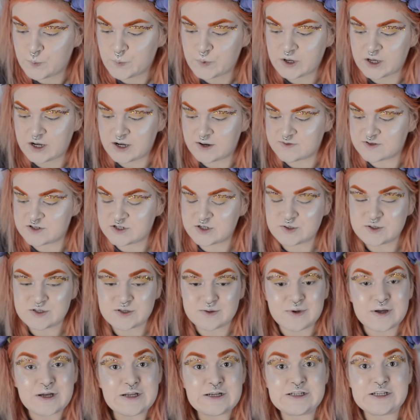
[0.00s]
gonna have to do
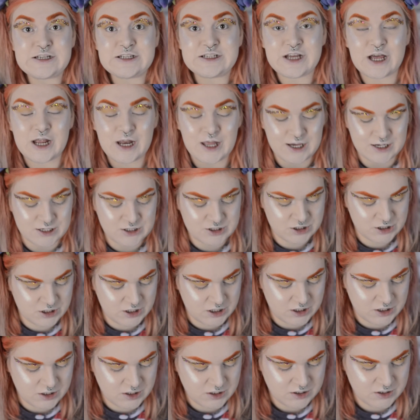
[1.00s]
some detail action
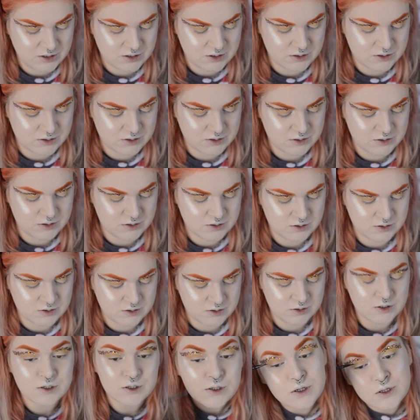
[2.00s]
here.
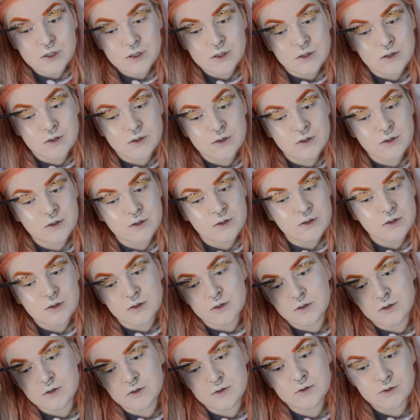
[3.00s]
So I'm just
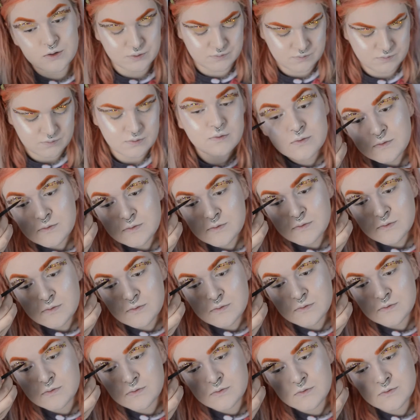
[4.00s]
taking a little bit of the glitter
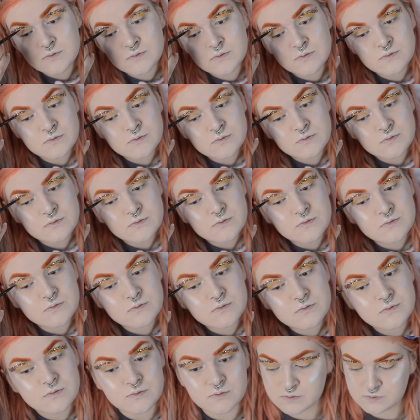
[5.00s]
glue on a tiny little
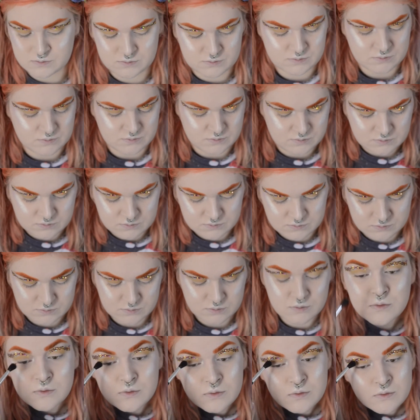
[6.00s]
brush and then putting
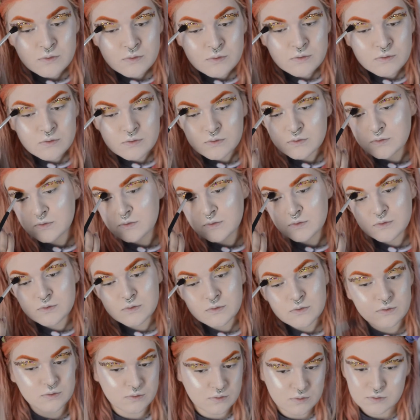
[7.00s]
it where I think,
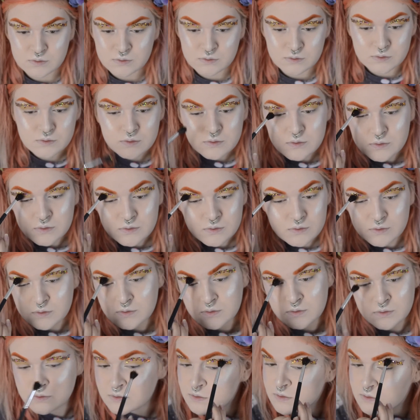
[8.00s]
you know, I want
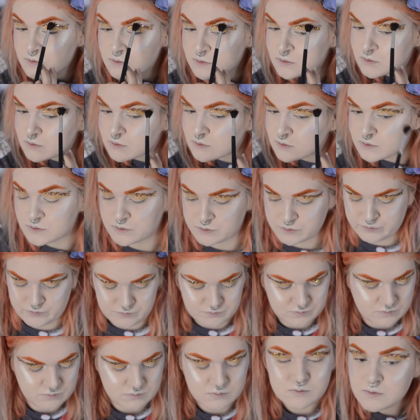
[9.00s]
more glitter, and then I'm
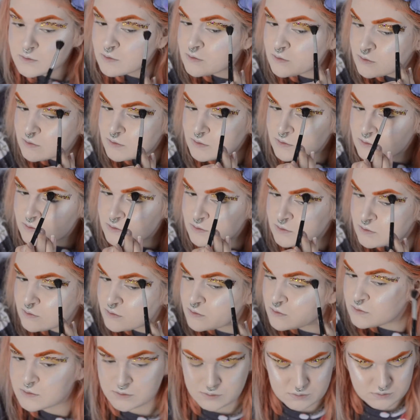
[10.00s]
just touching it up with a
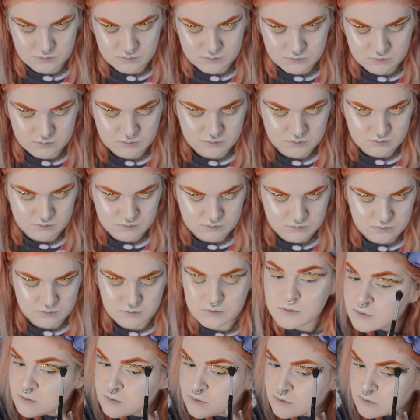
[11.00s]
big fluffy brush
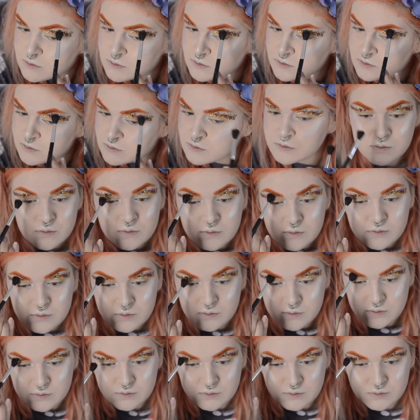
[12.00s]
to kind of blend it
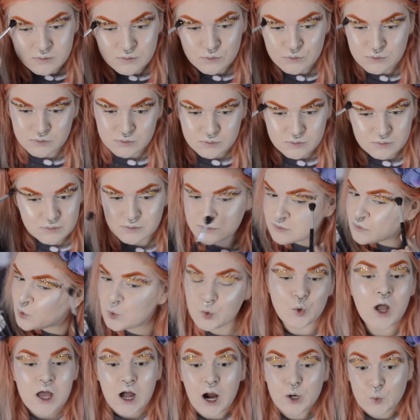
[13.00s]
in. so that it
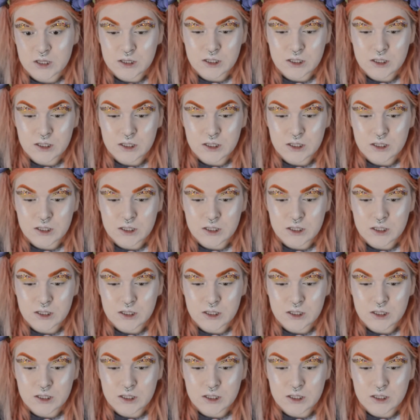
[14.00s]
looks more